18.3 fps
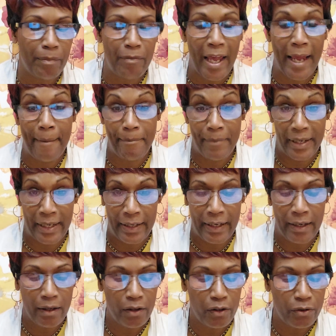at being
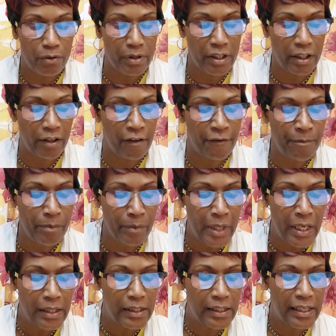inclusive,
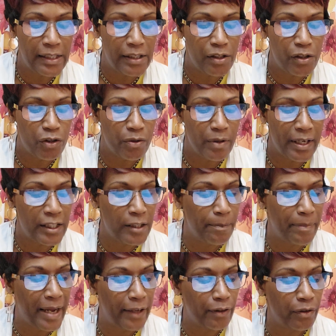ceasing to
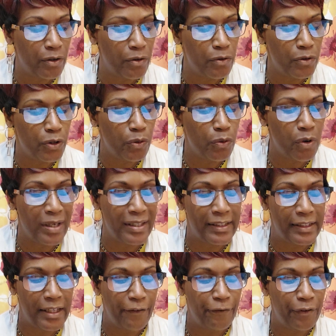expect those who are
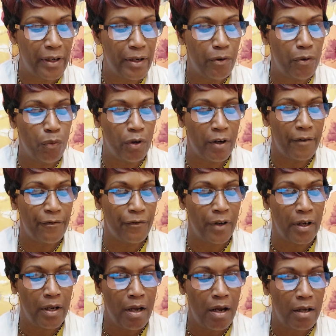different with
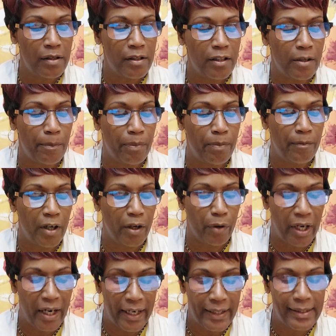
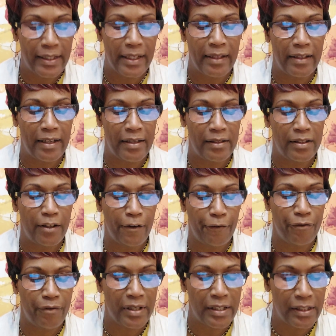suppressing their
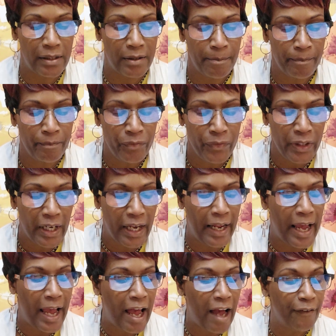difference,
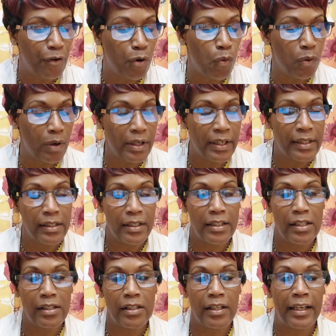and have a
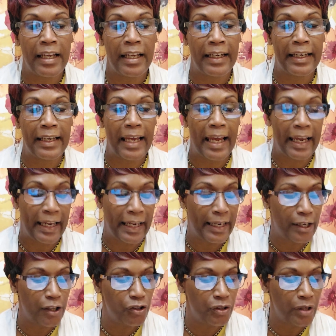willingness to
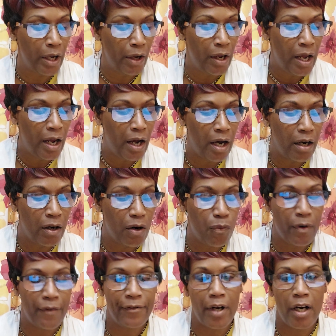engage
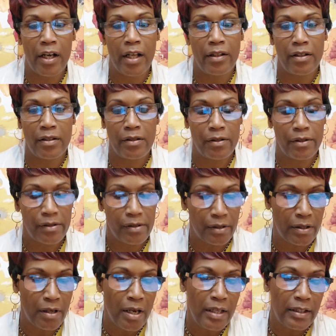with
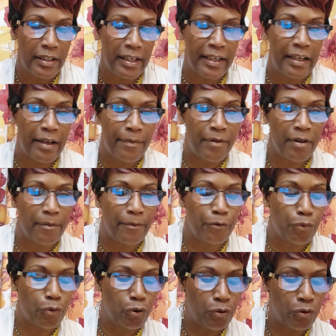others, to give
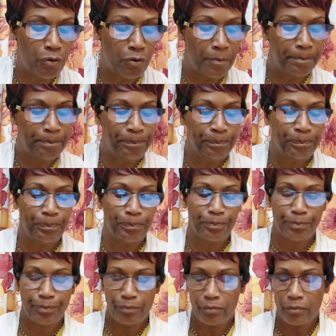them room
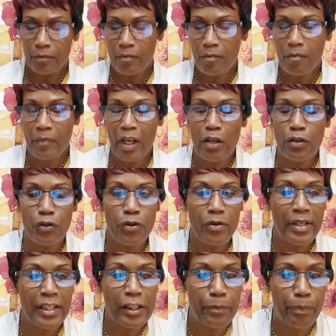to
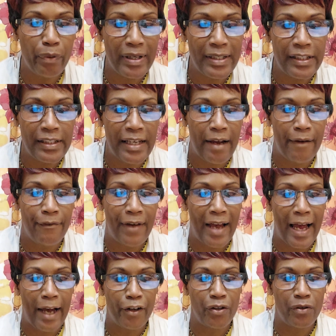express their
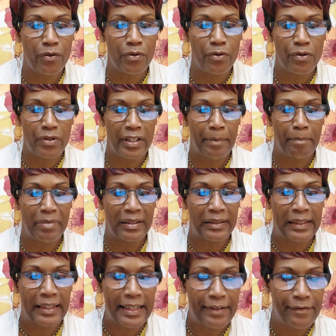values and
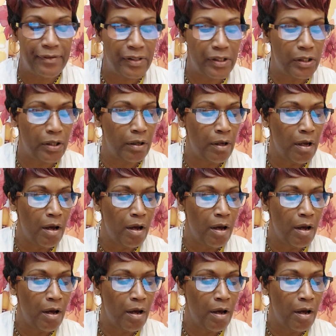beliefs